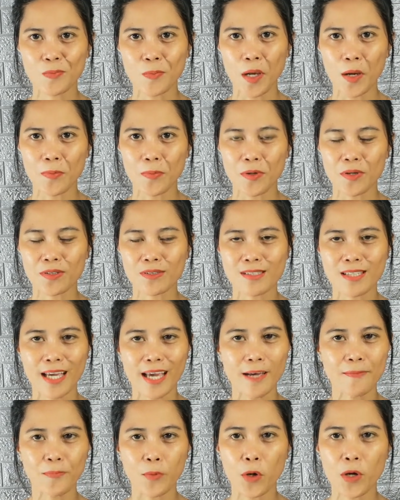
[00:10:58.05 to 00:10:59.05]
paper that's
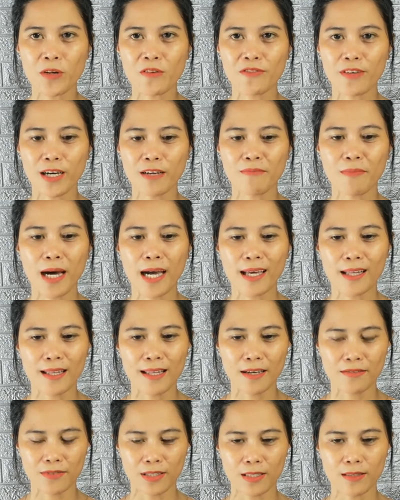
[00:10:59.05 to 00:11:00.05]
8.5 by
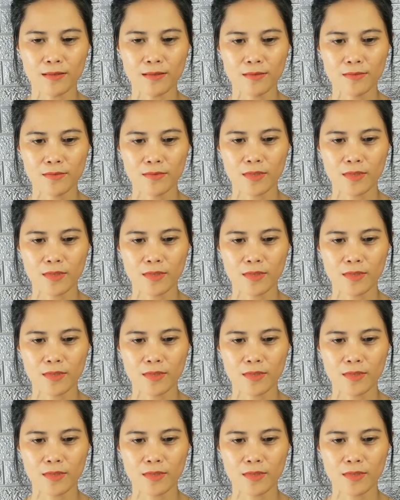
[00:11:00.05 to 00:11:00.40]
11.